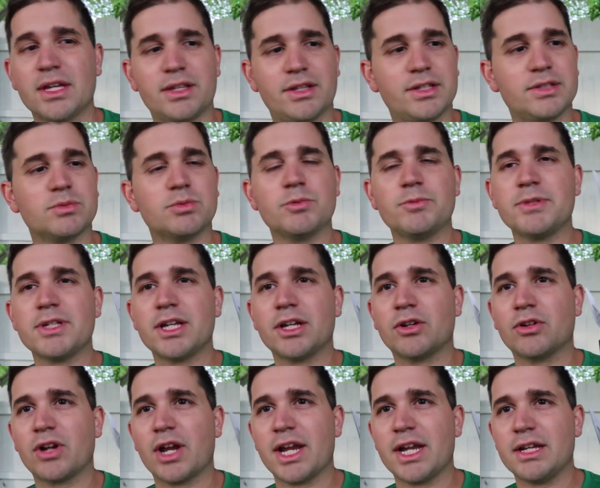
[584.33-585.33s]
This would be a
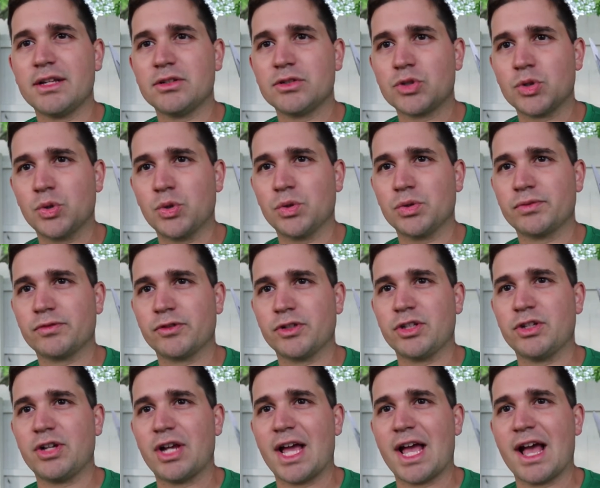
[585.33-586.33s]
great tool for
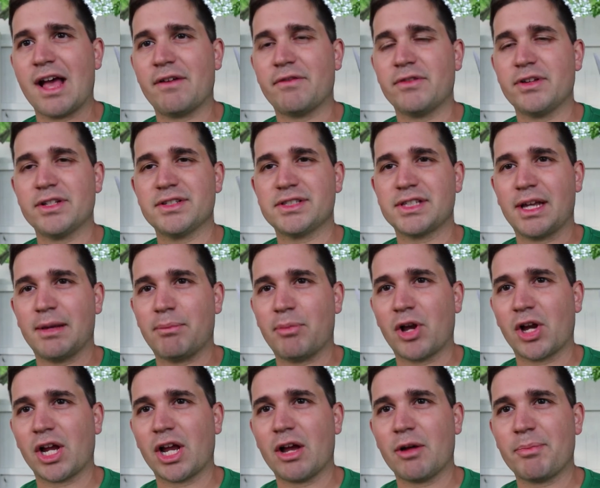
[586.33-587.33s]
you to have in, say, a
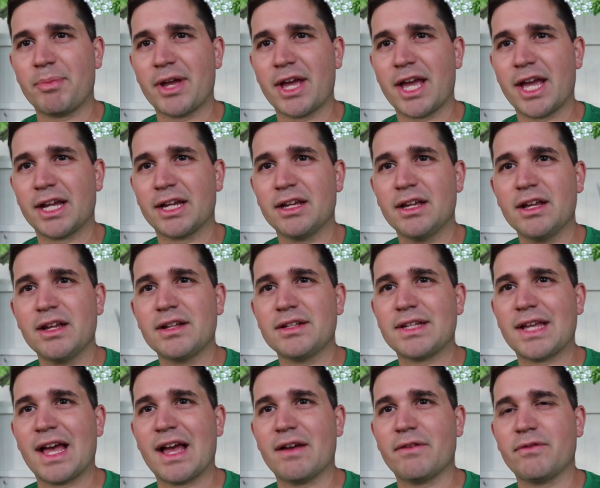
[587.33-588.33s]
bug out bag,
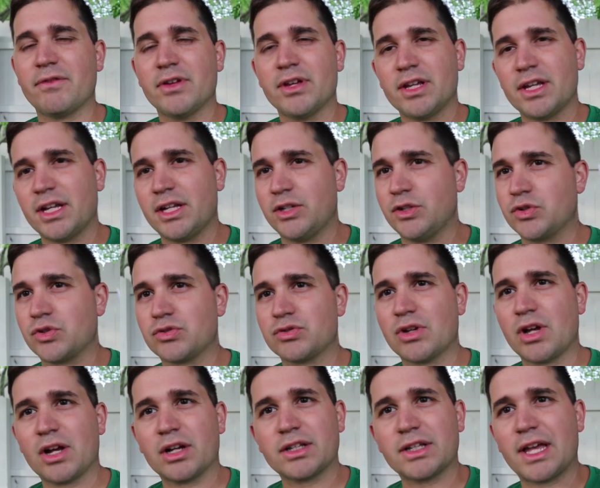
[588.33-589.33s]
to have in your
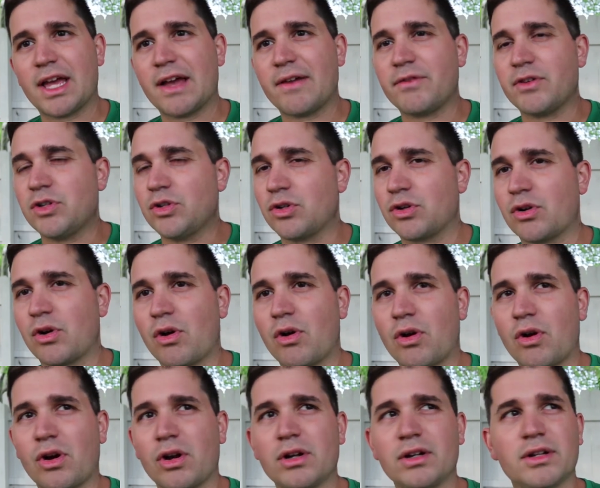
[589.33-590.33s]
truck, to have in your
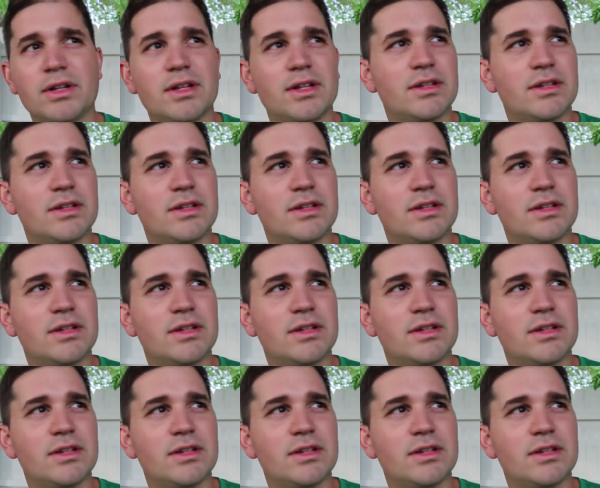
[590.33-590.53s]
car,